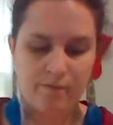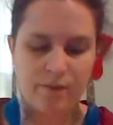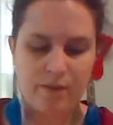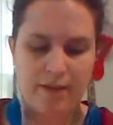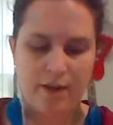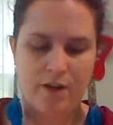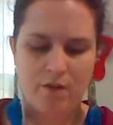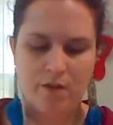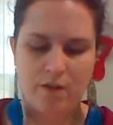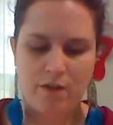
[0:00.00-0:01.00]

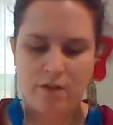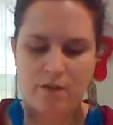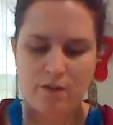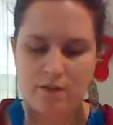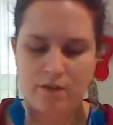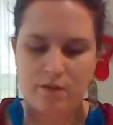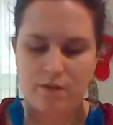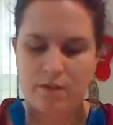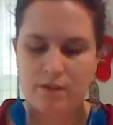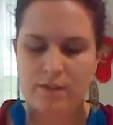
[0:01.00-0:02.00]
Now,
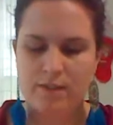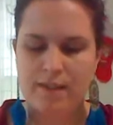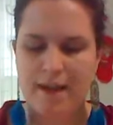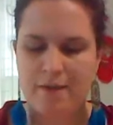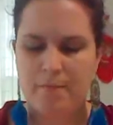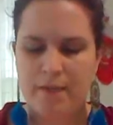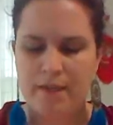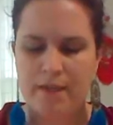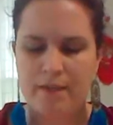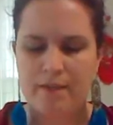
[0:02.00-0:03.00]
does that
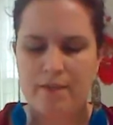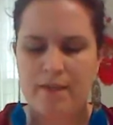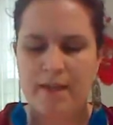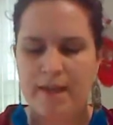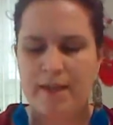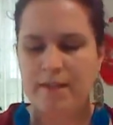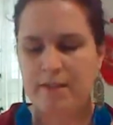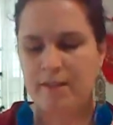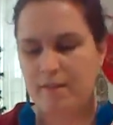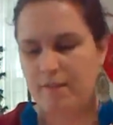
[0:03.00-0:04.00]
mean that
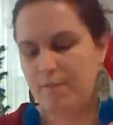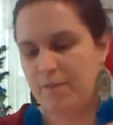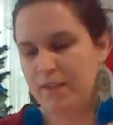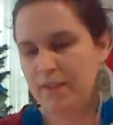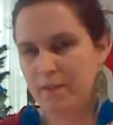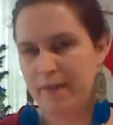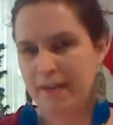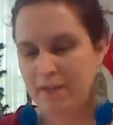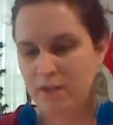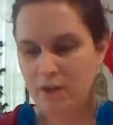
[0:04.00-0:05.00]
in the
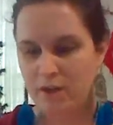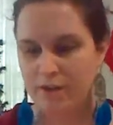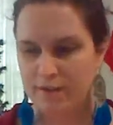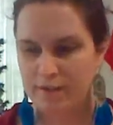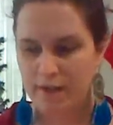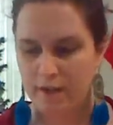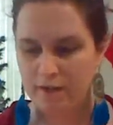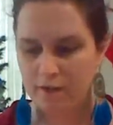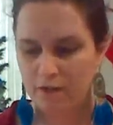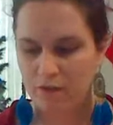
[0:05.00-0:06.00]
backyard does
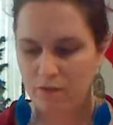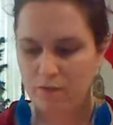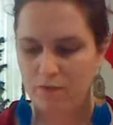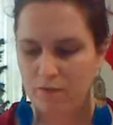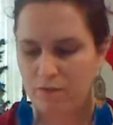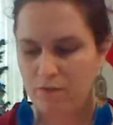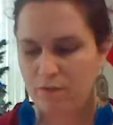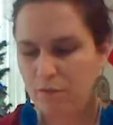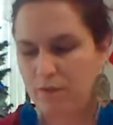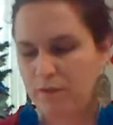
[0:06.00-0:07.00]
not go
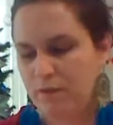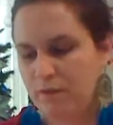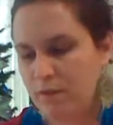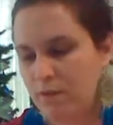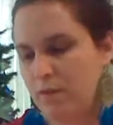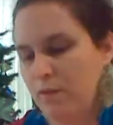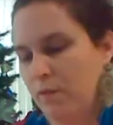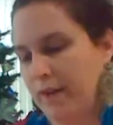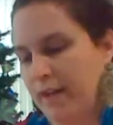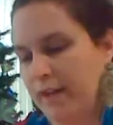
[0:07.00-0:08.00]
with
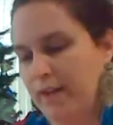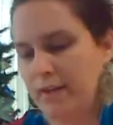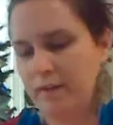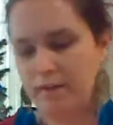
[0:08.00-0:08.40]
ran?